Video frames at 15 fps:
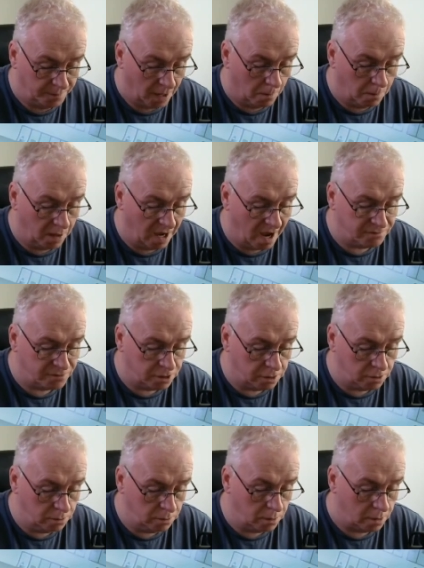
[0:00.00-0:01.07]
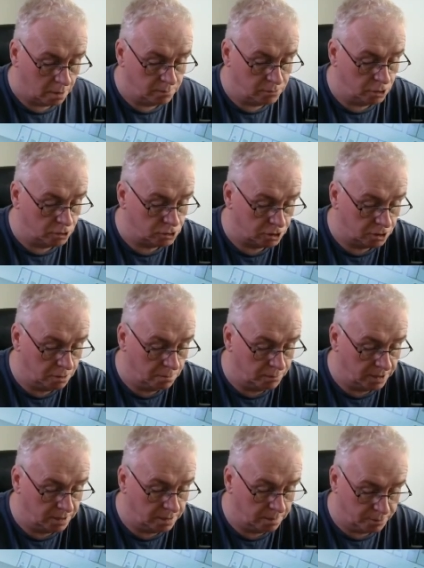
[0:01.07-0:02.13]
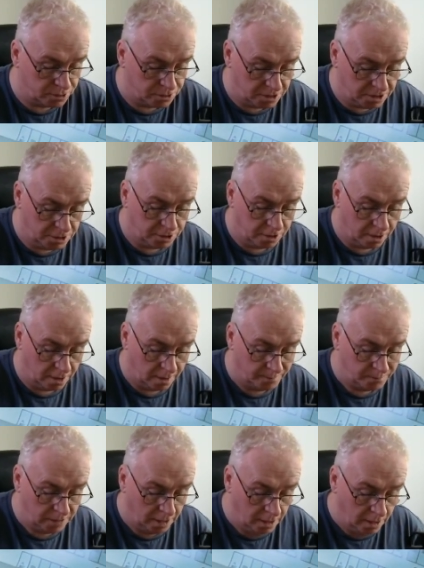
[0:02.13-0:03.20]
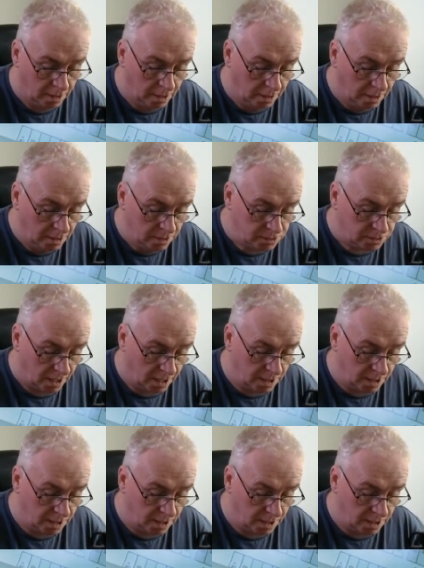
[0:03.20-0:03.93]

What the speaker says: And we have to do them just to complete the procedure. So